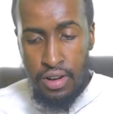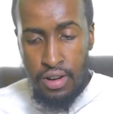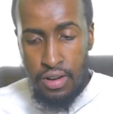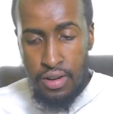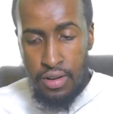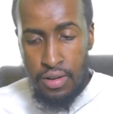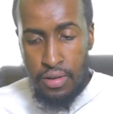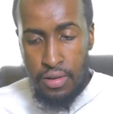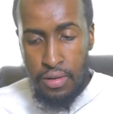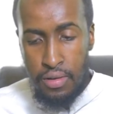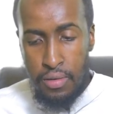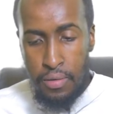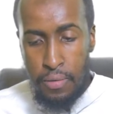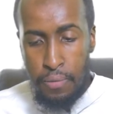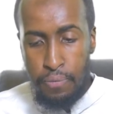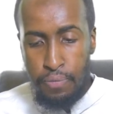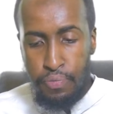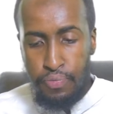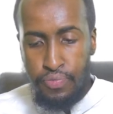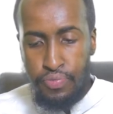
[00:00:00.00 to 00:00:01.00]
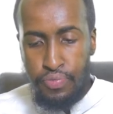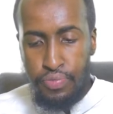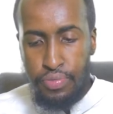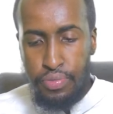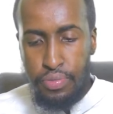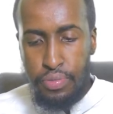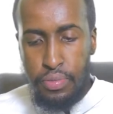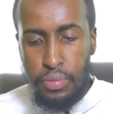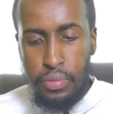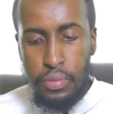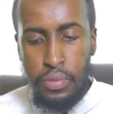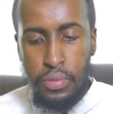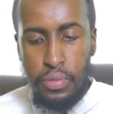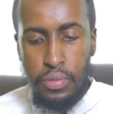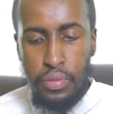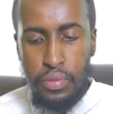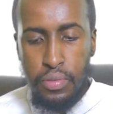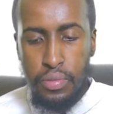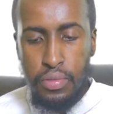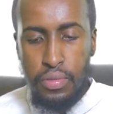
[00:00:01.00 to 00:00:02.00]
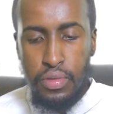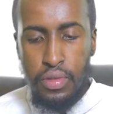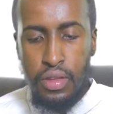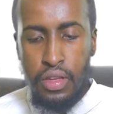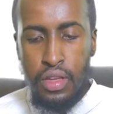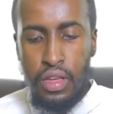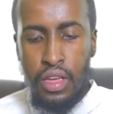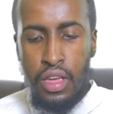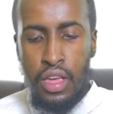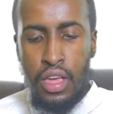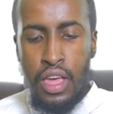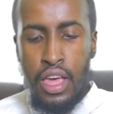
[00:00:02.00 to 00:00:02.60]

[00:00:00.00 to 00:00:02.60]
(silence)